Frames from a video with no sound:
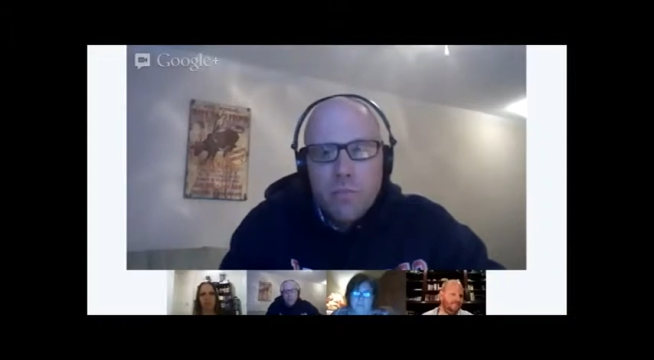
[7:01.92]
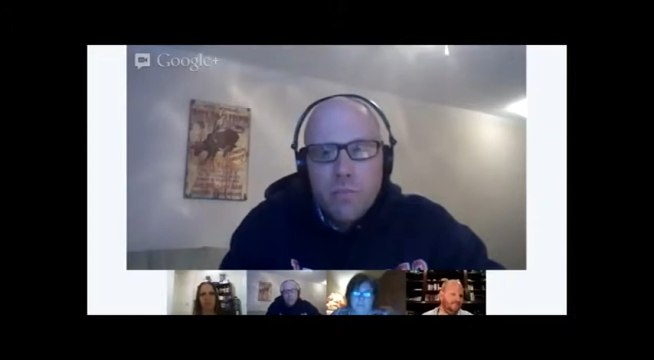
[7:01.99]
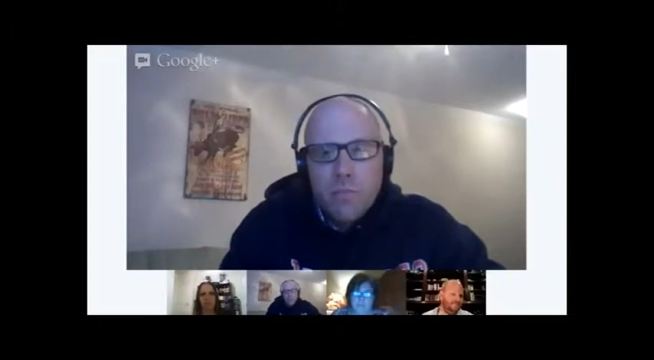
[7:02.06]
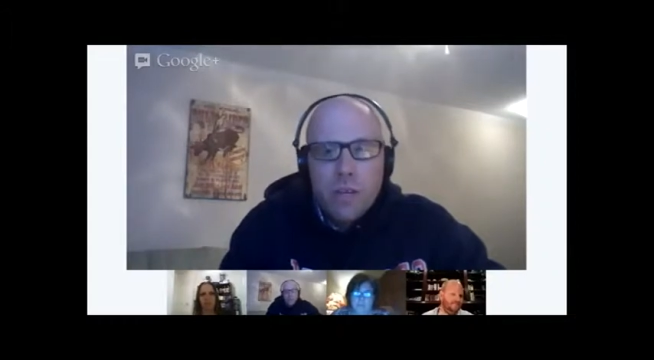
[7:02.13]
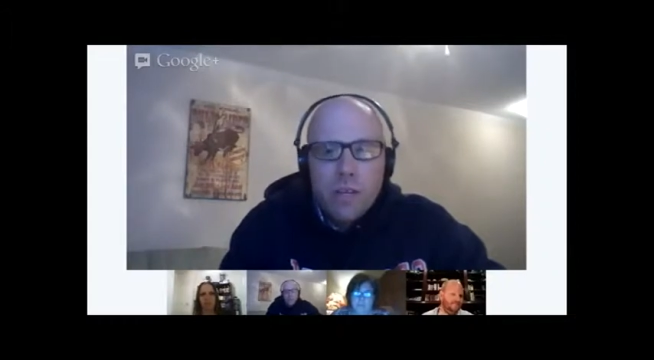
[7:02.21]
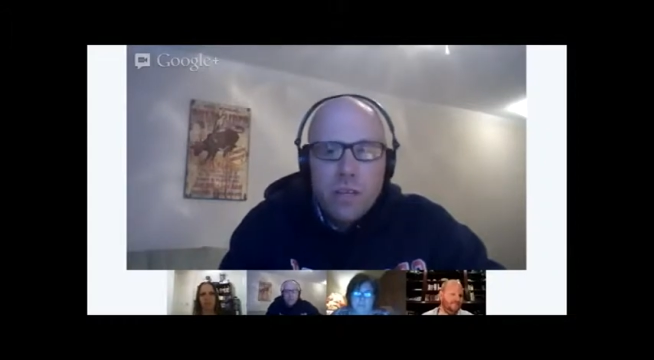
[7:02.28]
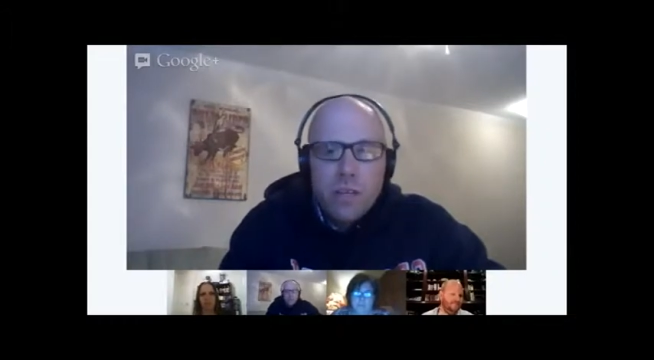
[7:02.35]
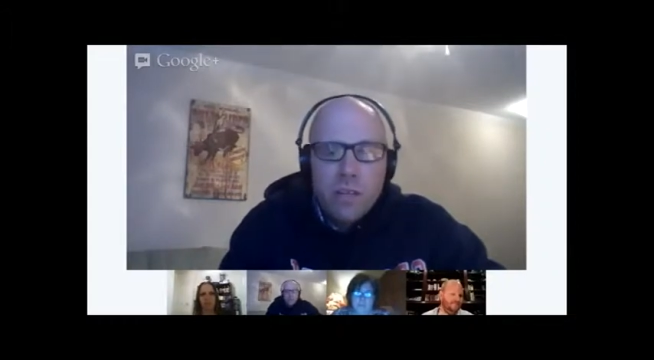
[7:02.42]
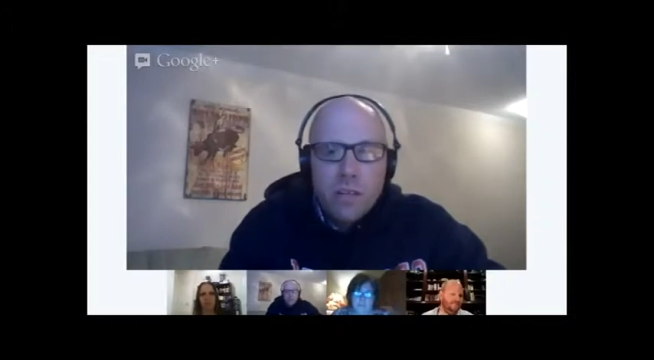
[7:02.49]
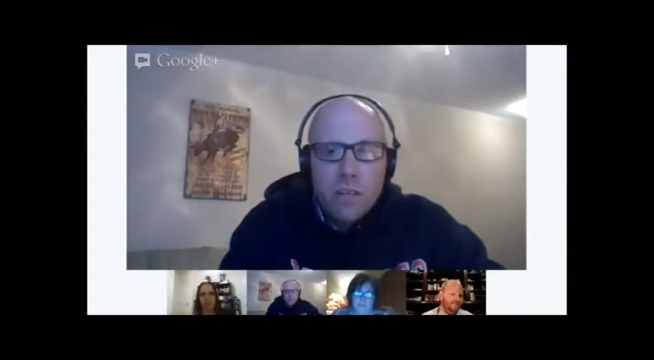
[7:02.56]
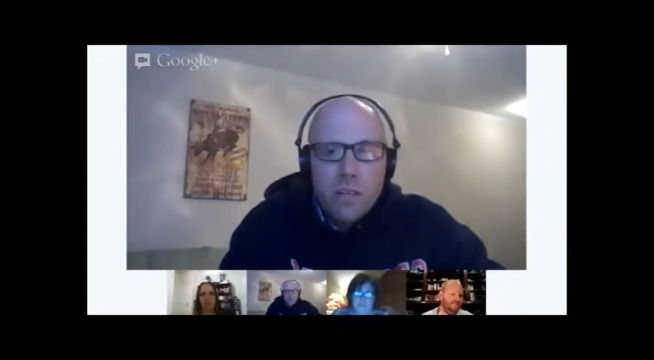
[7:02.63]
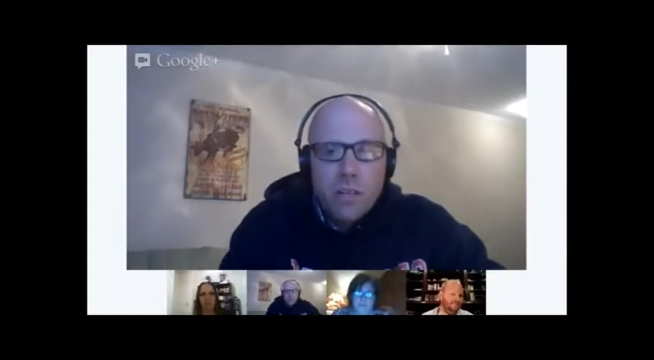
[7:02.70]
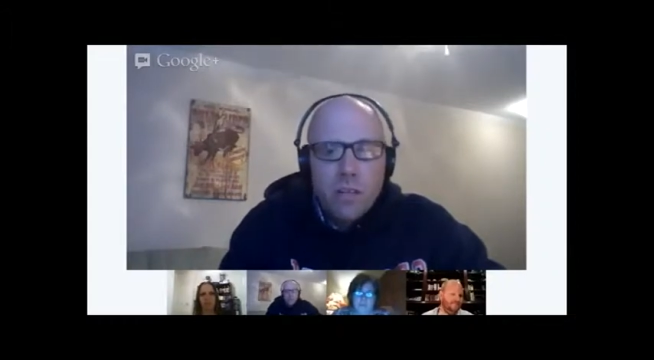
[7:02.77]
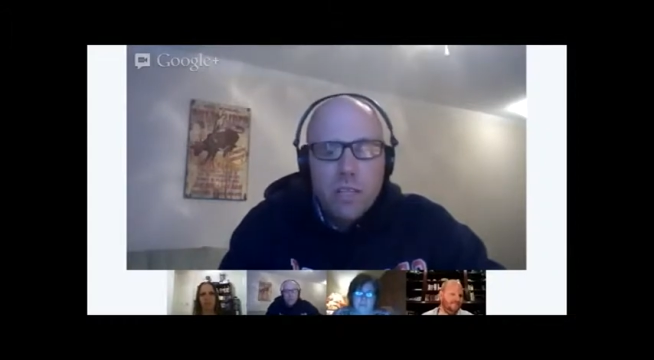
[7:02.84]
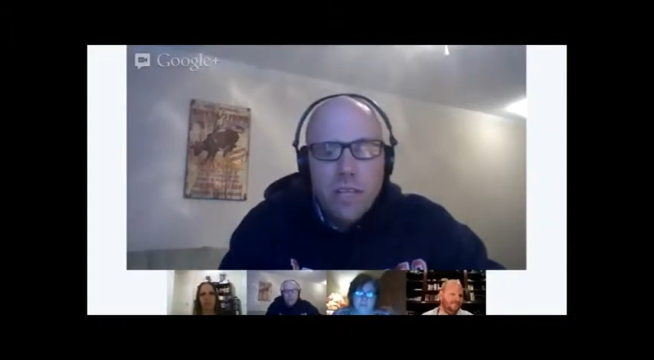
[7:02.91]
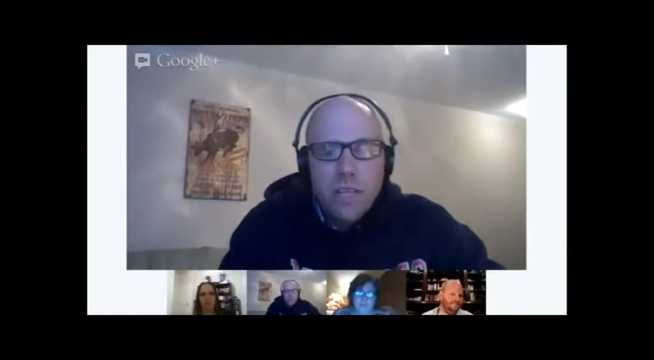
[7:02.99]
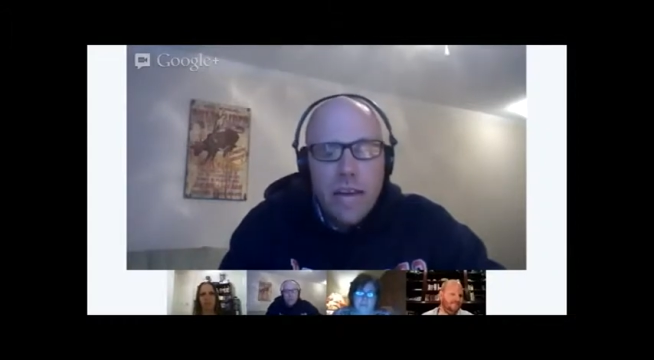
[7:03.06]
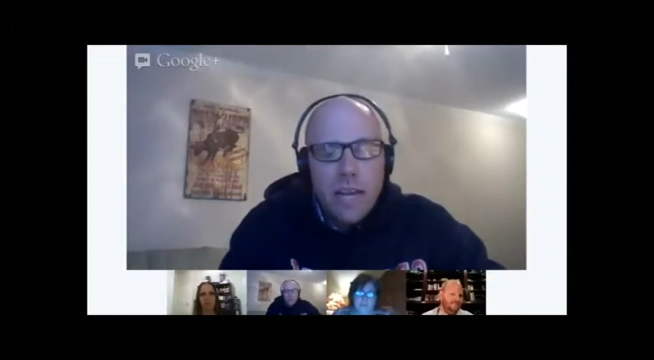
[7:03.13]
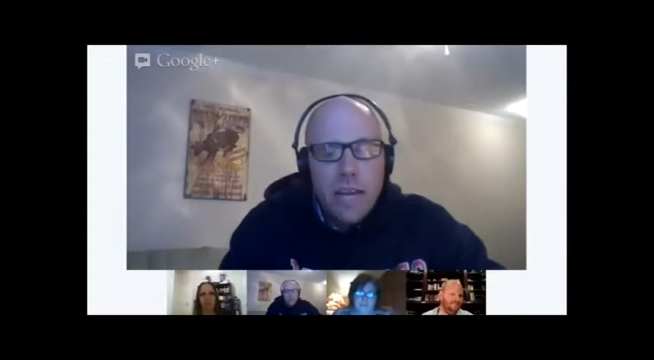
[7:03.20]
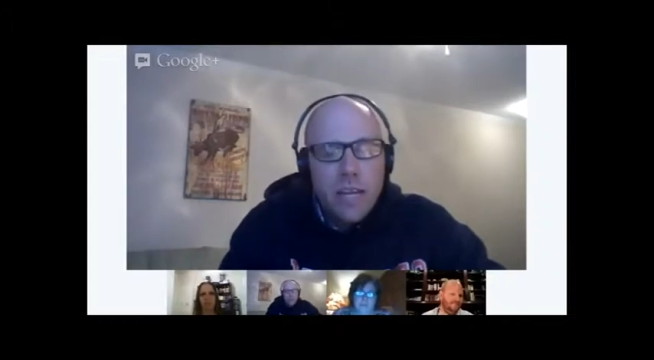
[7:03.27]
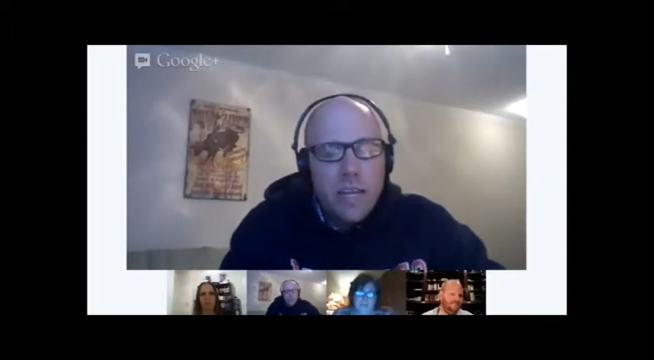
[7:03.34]
we looked
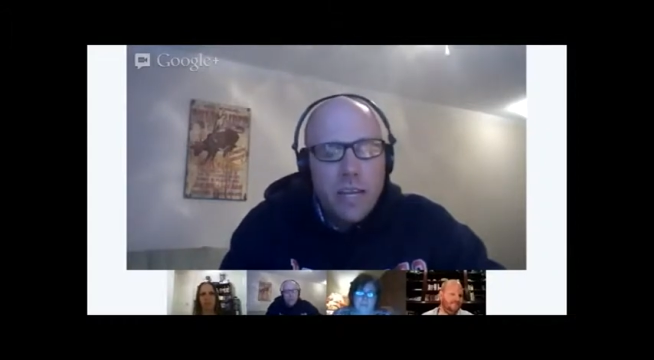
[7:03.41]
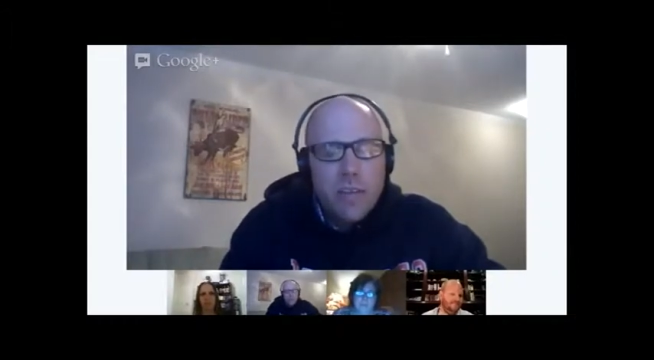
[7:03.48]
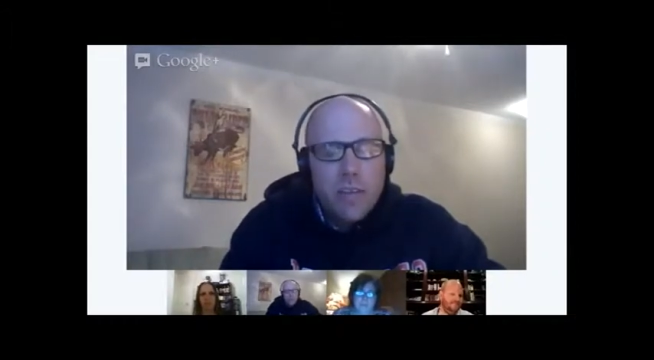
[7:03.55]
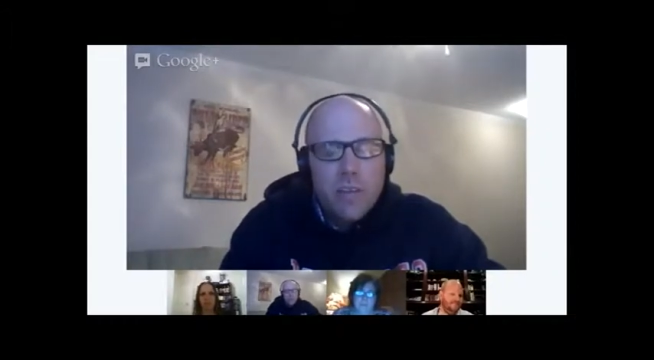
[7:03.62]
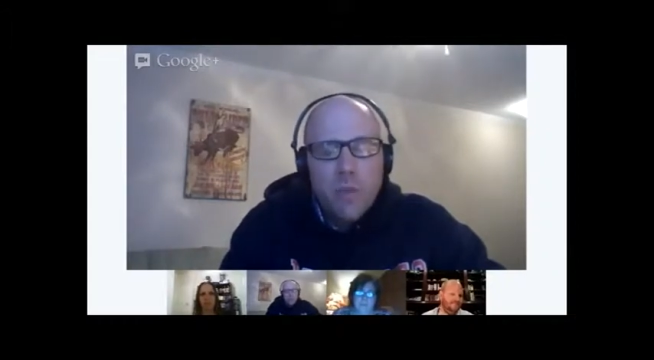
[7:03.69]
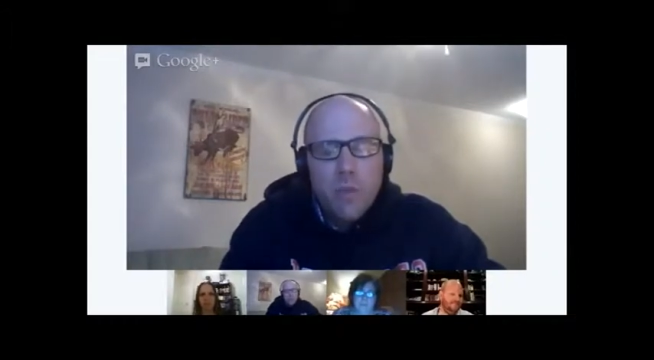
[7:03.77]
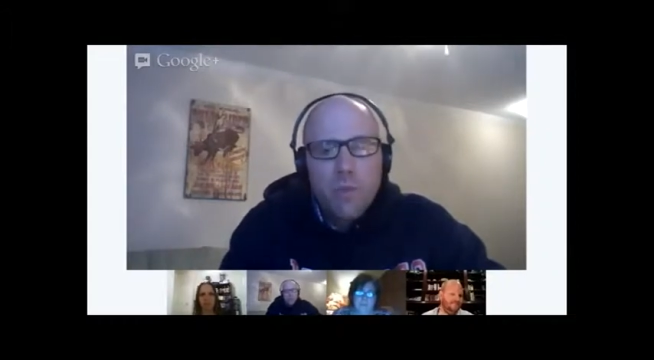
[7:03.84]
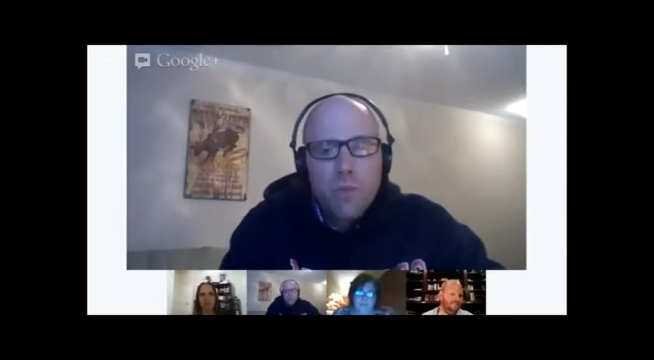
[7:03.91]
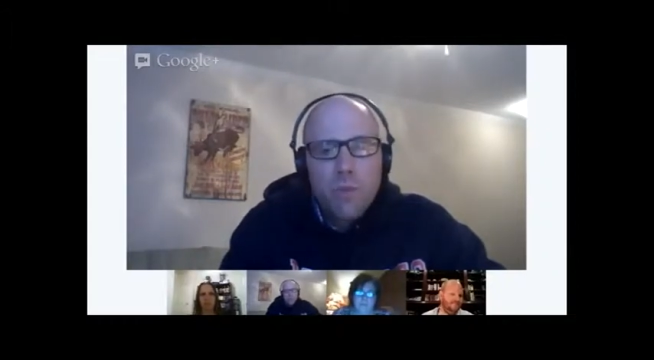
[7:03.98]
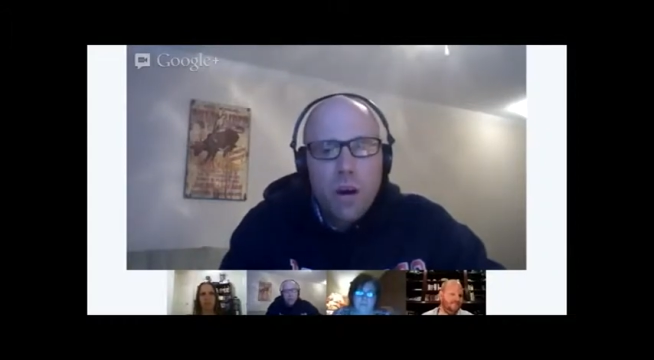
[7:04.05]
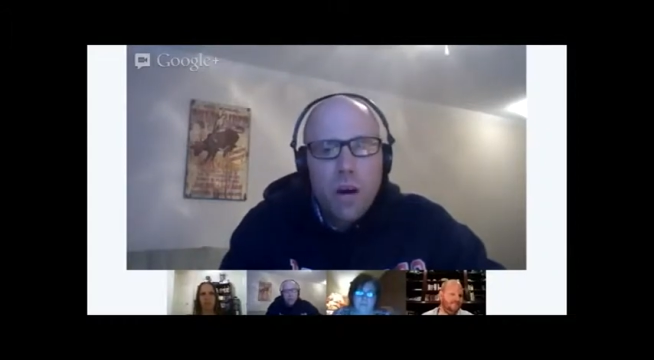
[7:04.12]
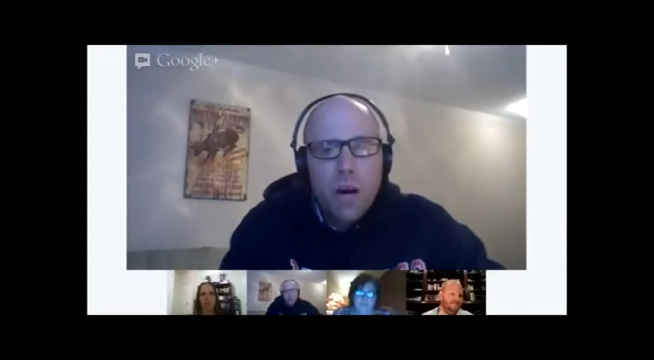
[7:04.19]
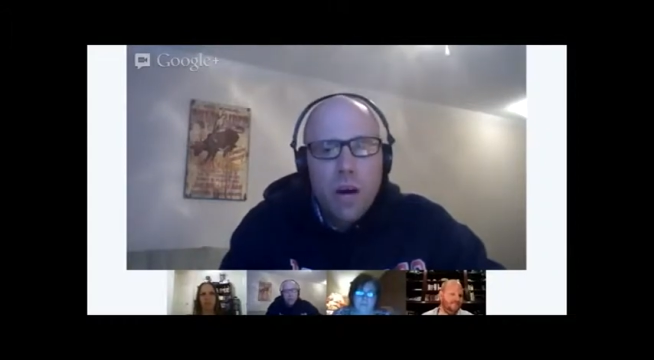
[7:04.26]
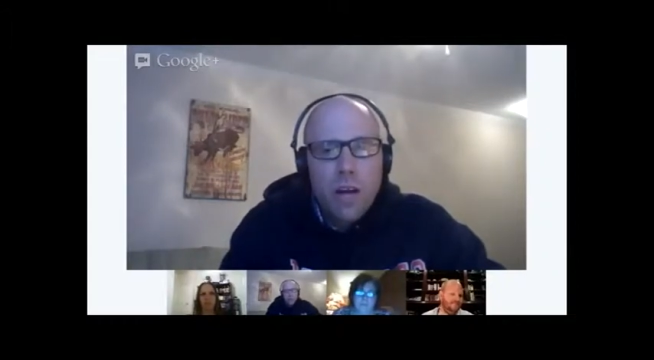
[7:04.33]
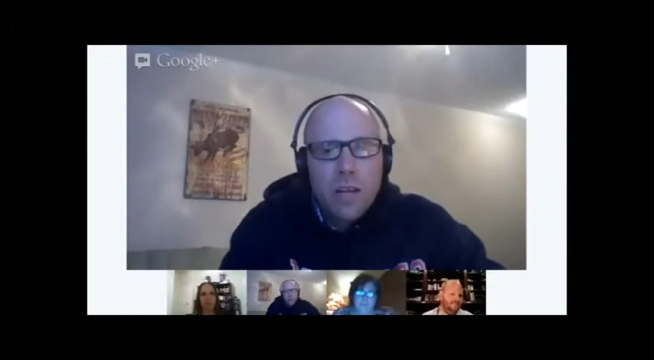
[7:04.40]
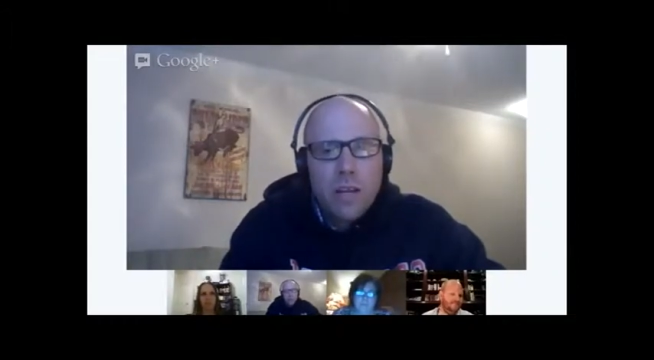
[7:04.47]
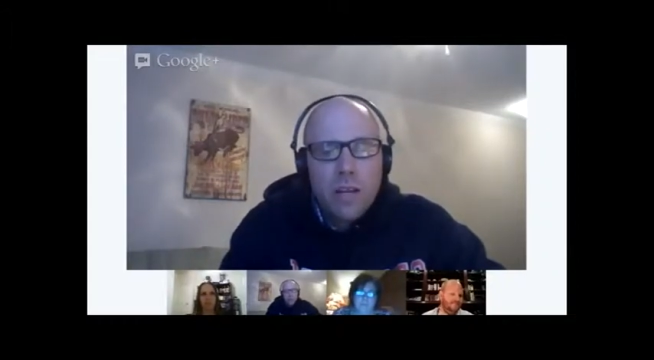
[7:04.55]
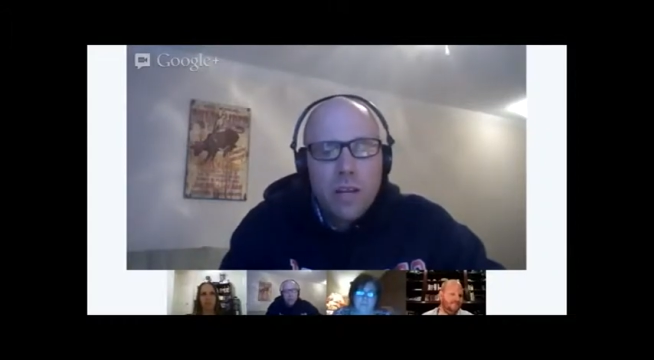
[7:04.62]
at it, and it's so broad